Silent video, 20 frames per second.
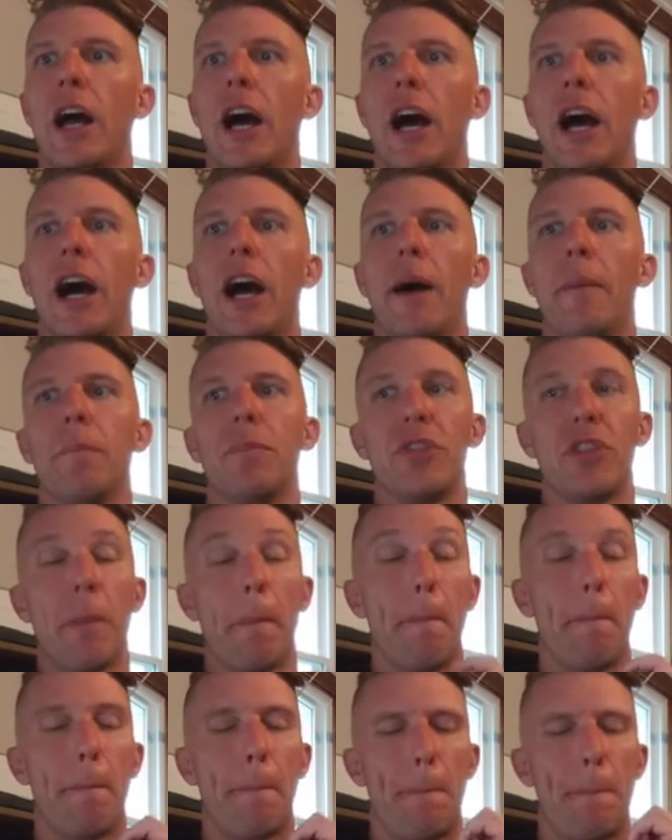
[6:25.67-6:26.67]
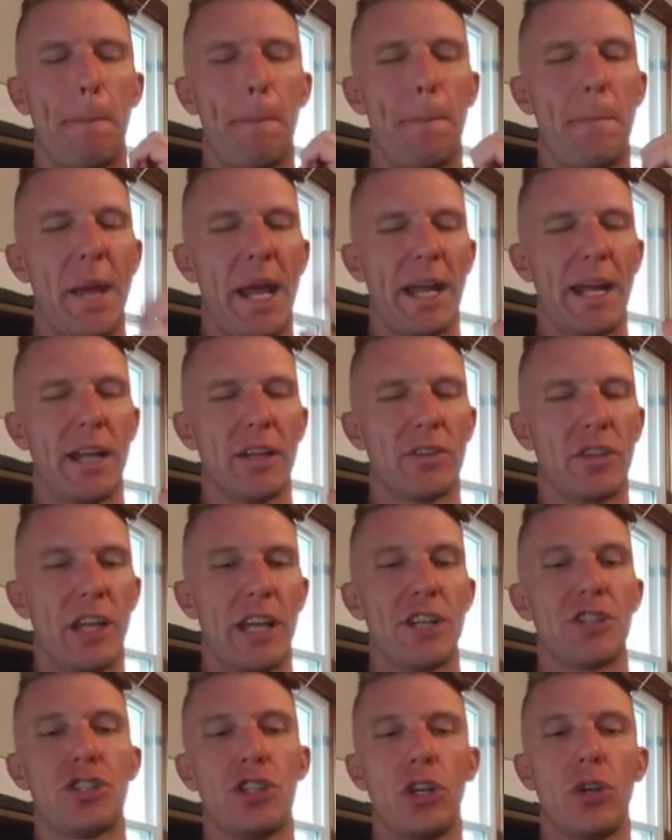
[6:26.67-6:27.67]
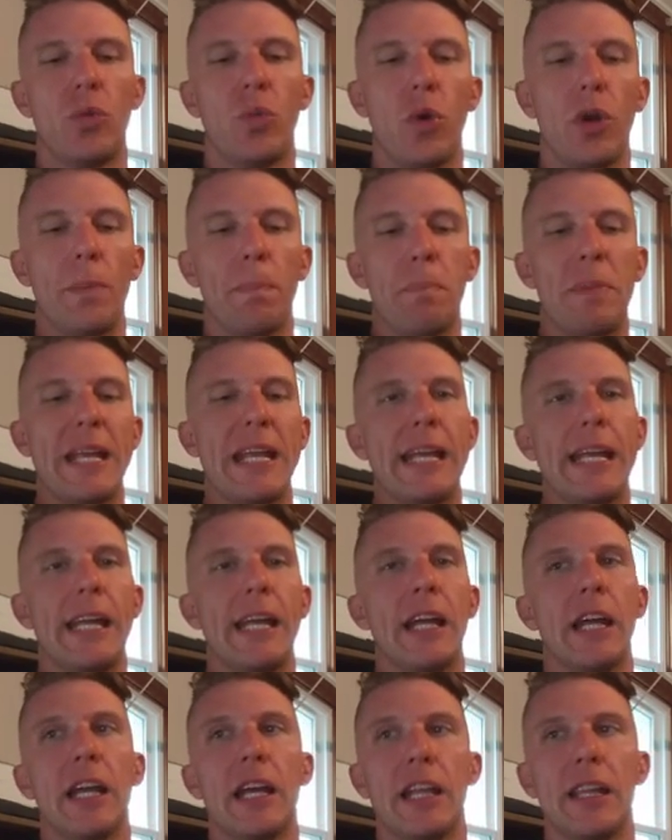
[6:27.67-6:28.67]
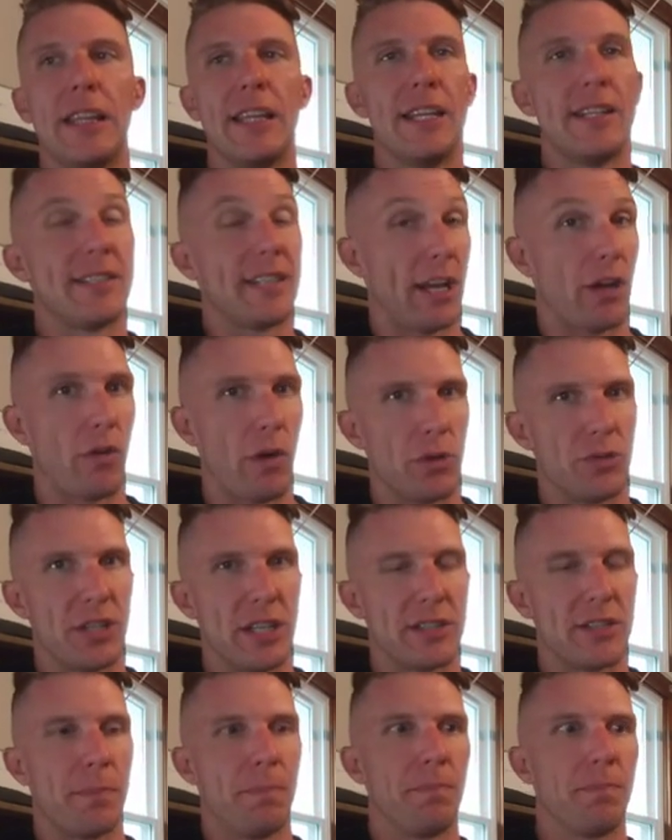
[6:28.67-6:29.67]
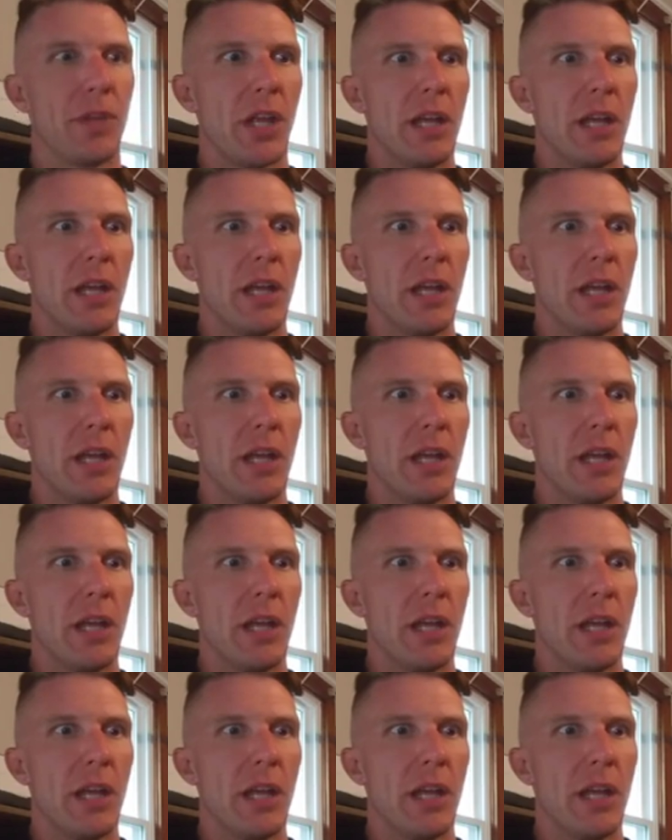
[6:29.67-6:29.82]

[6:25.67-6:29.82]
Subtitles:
The biggest issue would be the synchro system.